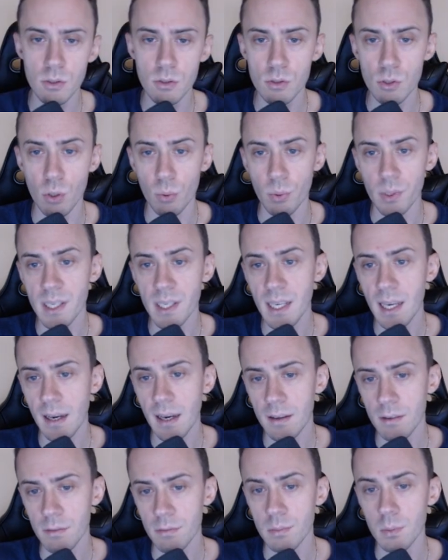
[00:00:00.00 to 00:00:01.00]
So here,
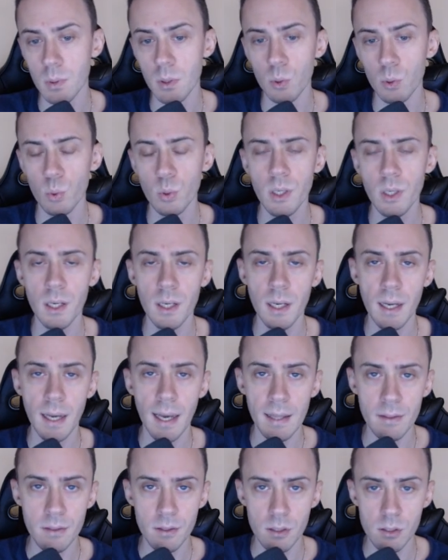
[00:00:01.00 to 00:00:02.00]
if we look
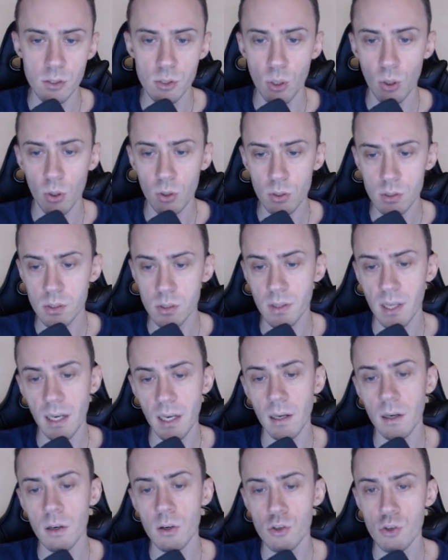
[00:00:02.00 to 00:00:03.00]
at the docs, the
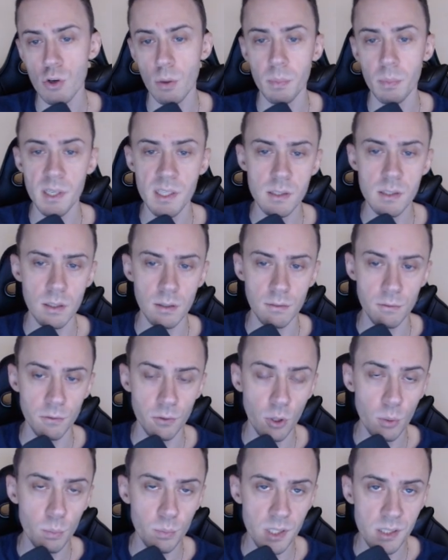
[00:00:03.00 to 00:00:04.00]
airdrop is
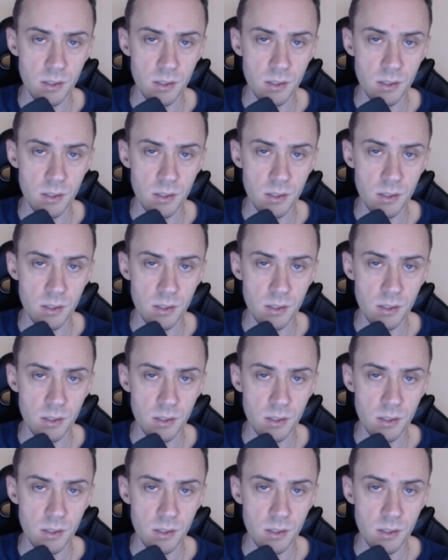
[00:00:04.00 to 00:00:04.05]
confirmed.